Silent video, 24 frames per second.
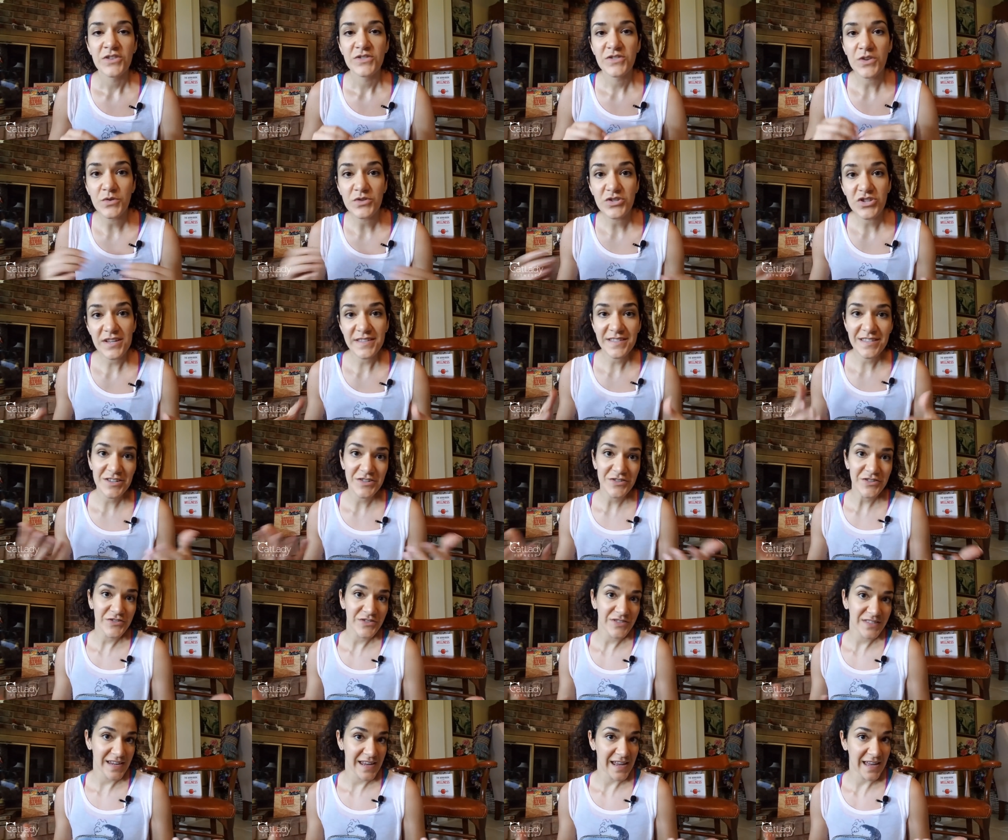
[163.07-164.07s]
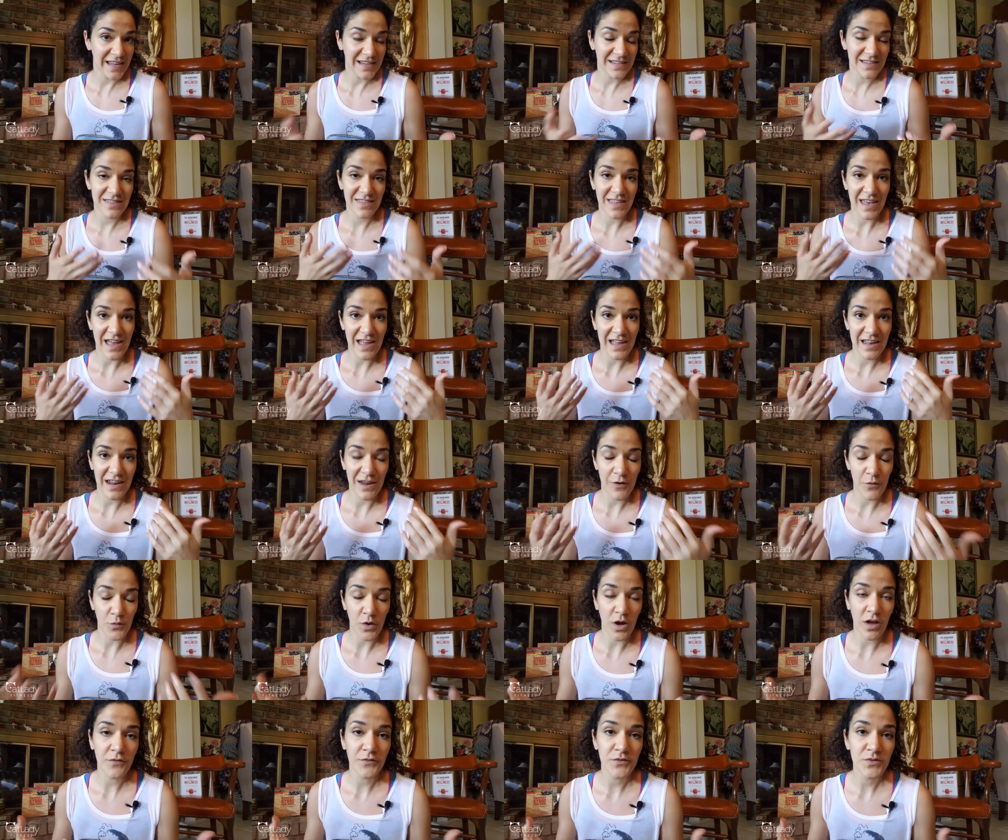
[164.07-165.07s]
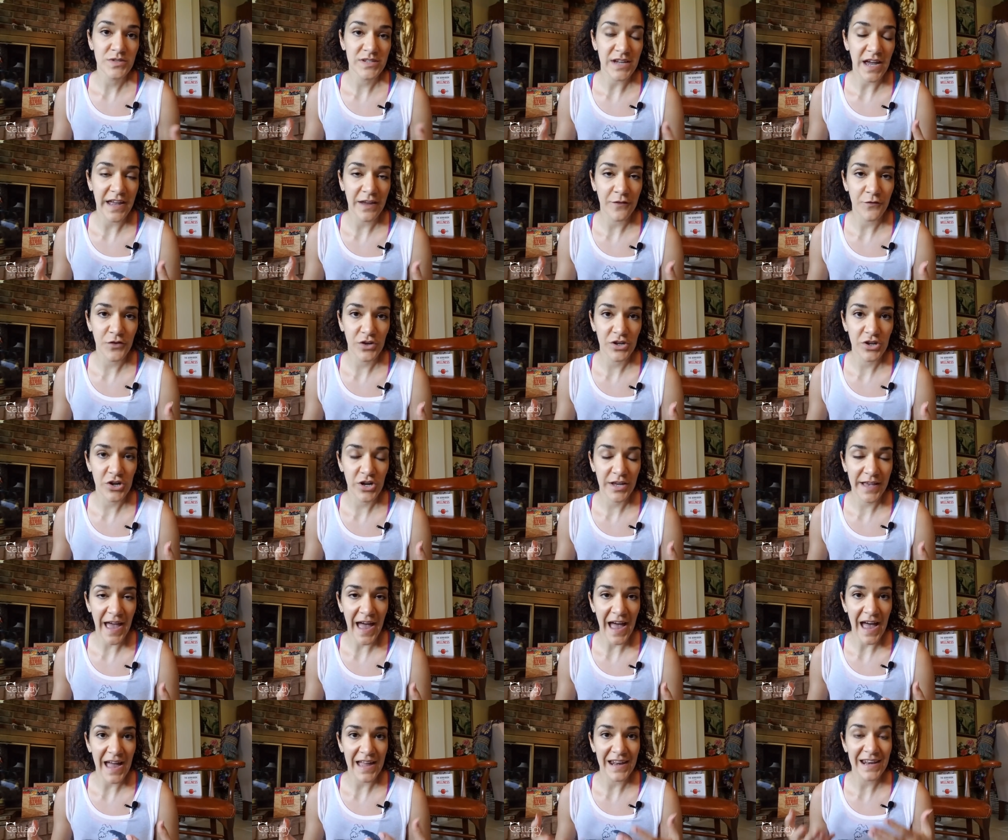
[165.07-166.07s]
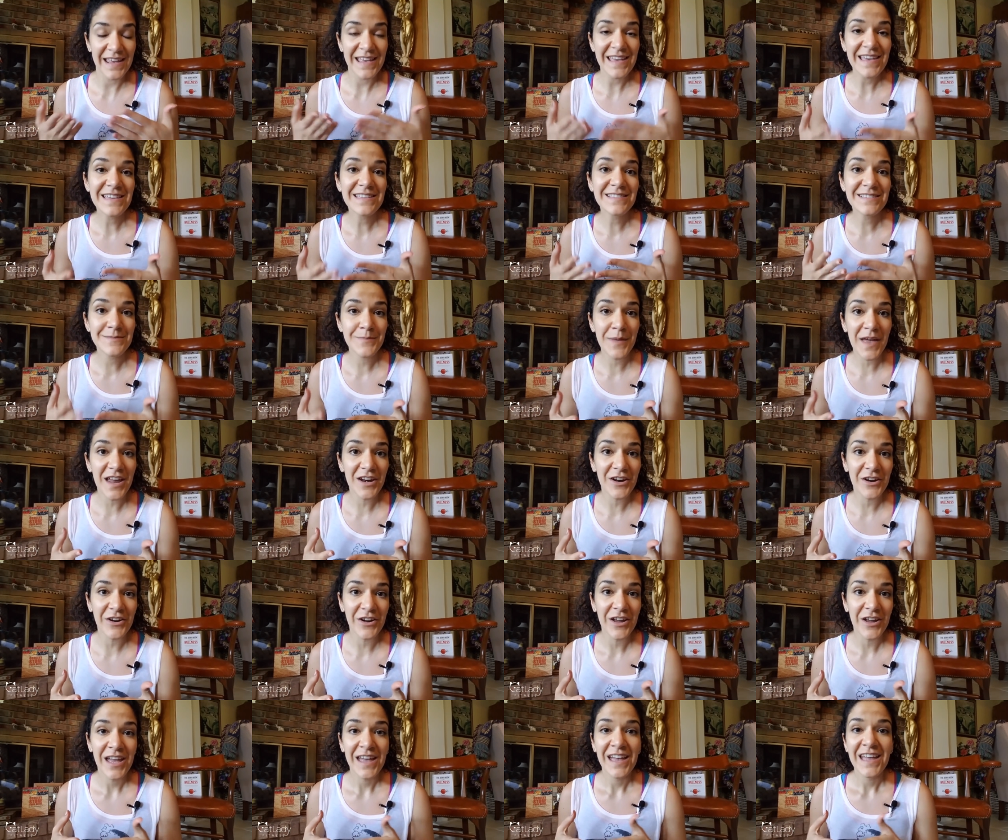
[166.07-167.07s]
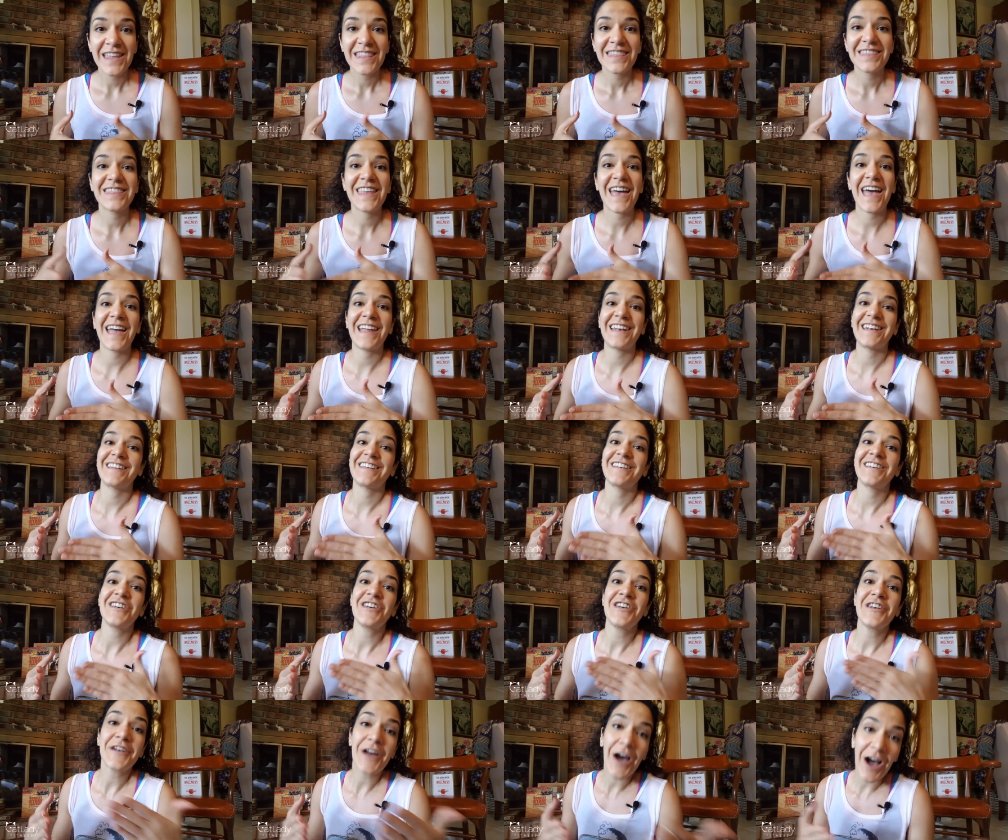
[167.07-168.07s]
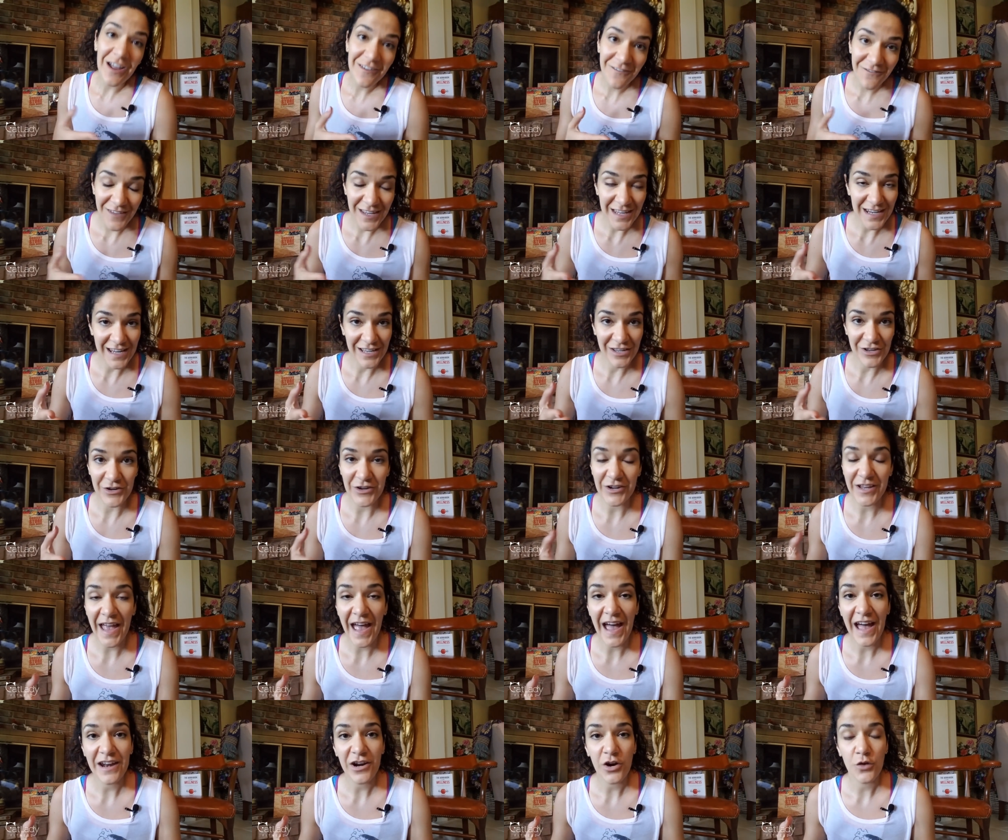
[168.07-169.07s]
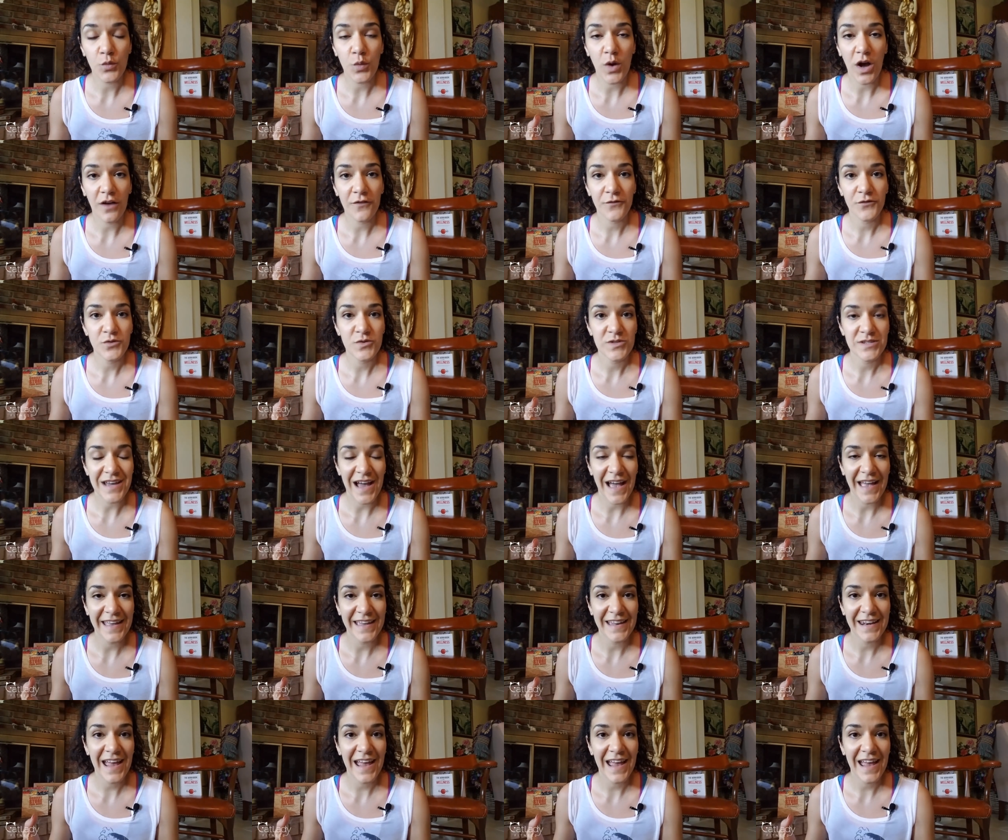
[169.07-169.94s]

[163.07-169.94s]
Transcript: So just understand that a raw food diet for your cat is better than not feeding your cat a raw food diet,